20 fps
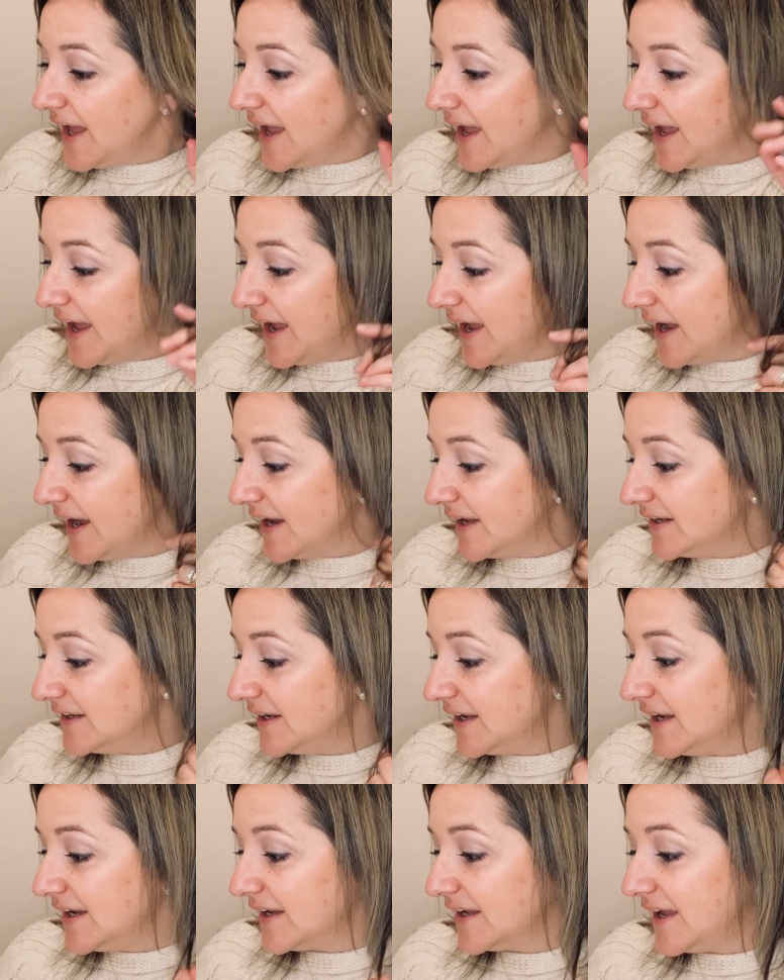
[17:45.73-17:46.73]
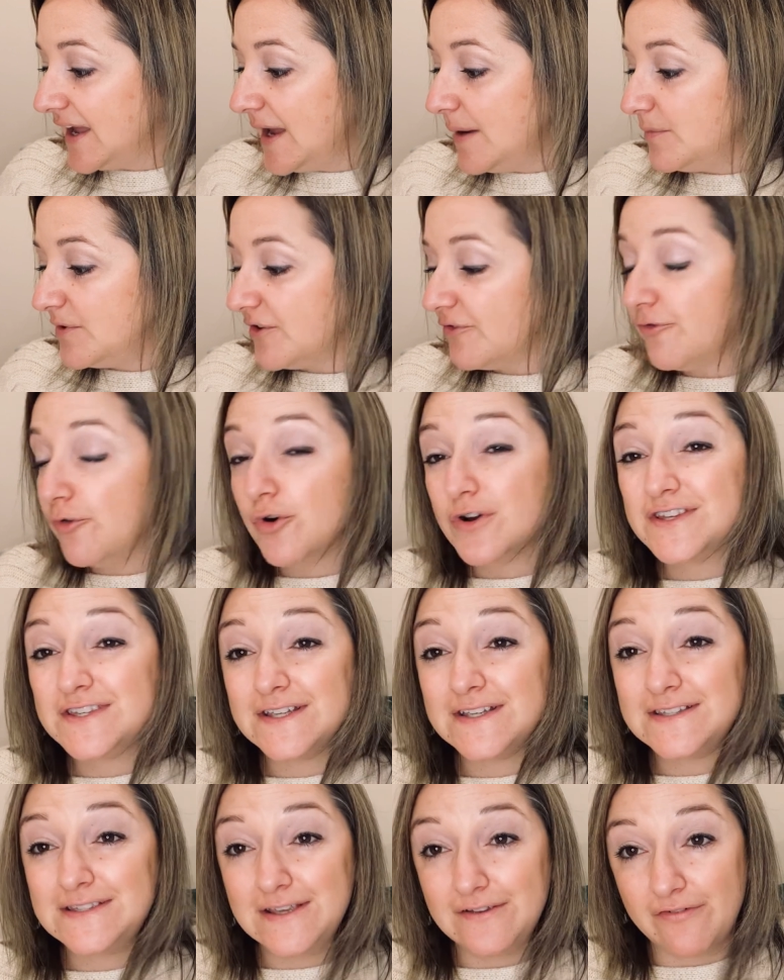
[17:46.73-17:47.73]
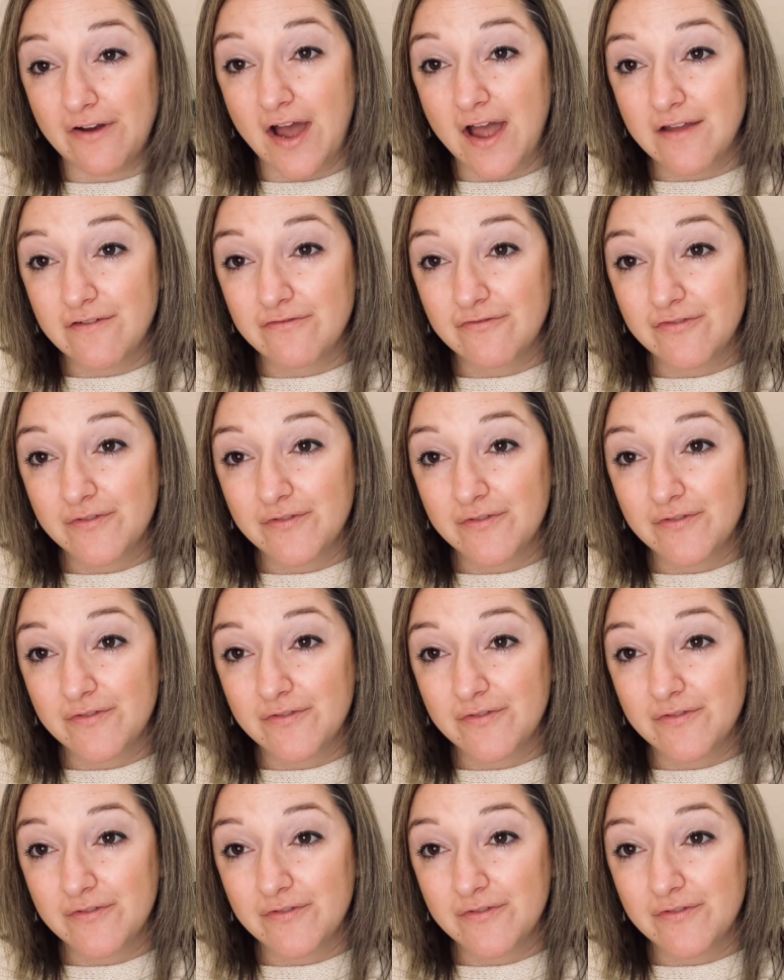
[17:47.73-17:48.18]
and it came to $465.